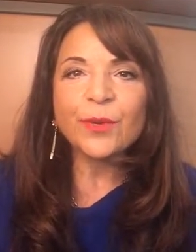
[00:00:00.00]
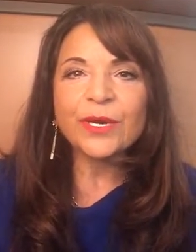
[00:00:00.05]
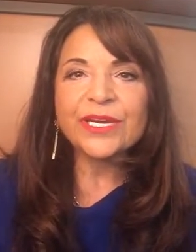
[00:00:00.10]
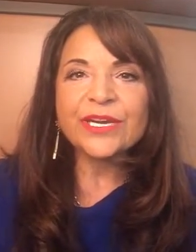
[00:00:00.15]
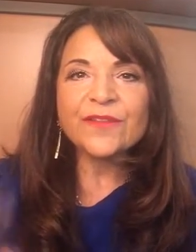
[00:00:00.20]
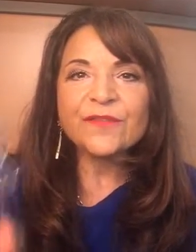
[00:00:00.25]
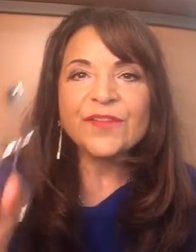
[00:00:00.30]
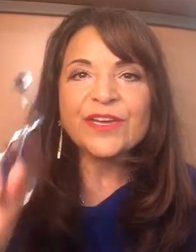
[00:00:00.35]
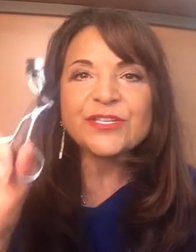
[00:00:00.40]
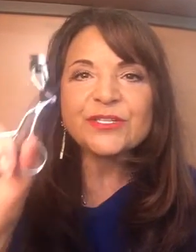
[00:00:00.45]
We're
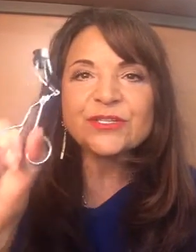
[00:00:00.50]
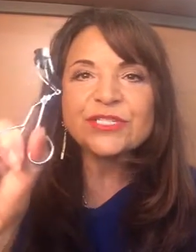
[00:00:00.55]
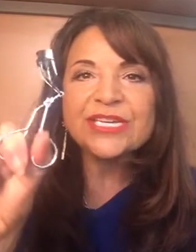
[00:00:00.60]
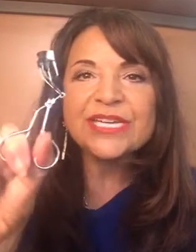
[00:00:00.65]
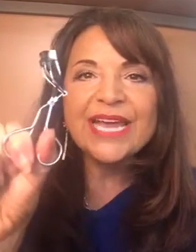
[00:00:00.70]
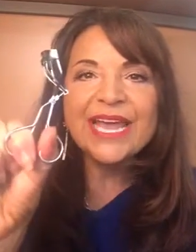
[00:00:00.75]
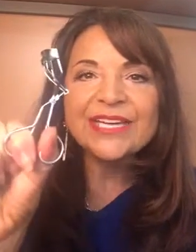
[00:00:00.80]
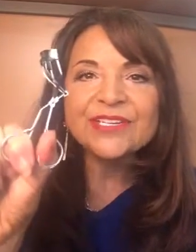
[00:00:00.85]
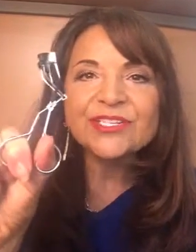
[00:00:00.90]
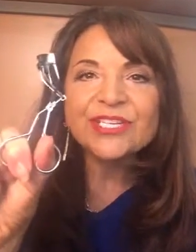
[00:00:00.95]
going to feature
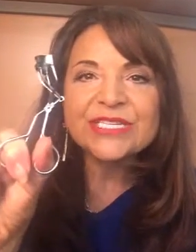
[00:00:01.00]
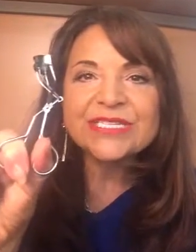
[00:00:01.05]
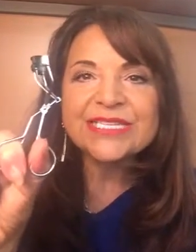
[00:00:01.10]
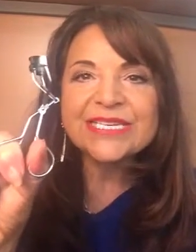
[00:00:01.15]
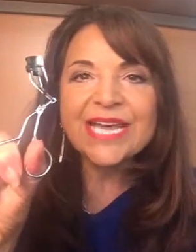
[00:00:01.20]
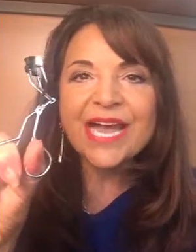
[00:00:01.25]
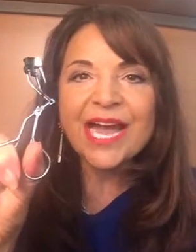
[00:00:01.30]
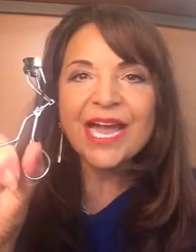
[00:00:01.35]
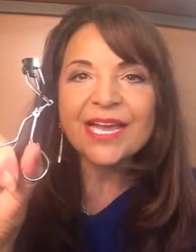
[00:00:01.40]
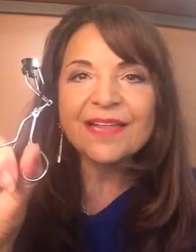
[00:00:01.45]
today
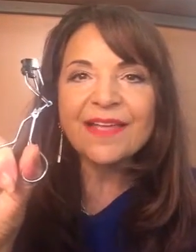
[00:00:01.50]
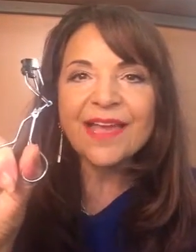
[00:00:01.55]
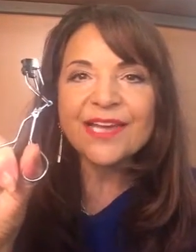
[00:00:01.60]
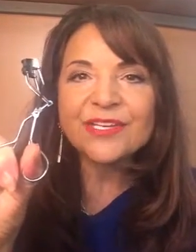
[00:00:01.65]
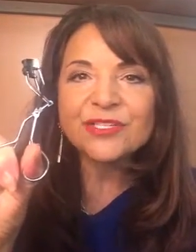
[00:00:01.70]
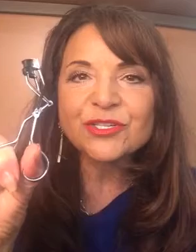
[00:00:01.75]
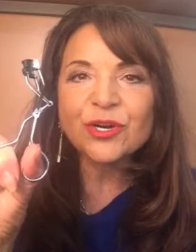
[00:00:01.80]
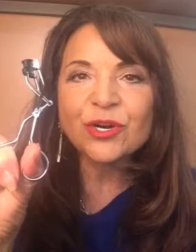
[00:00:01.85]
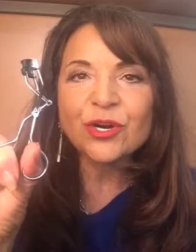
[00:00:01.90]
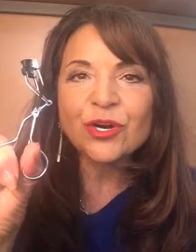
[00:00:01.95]
just the
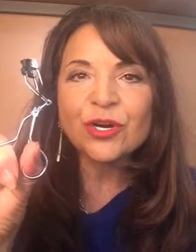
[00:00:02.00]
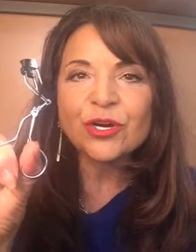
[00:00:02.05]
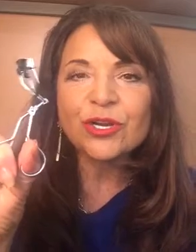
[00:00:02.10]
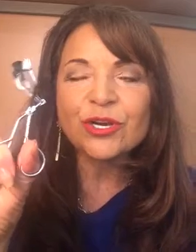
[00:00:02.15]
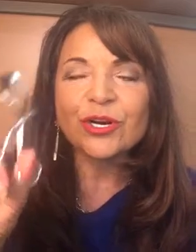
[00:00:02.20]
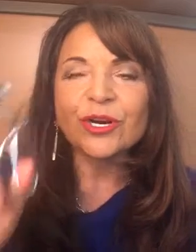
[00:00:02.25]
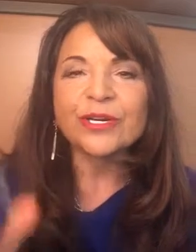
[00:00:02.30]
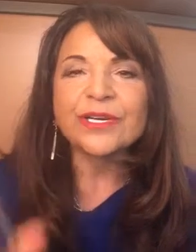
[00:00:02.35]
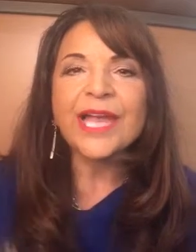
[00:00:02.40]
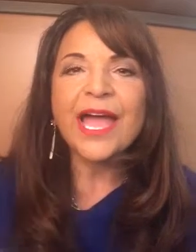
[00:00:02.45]
eyelash
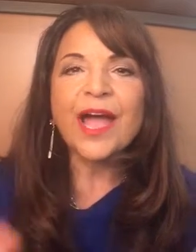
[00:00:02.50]
curler.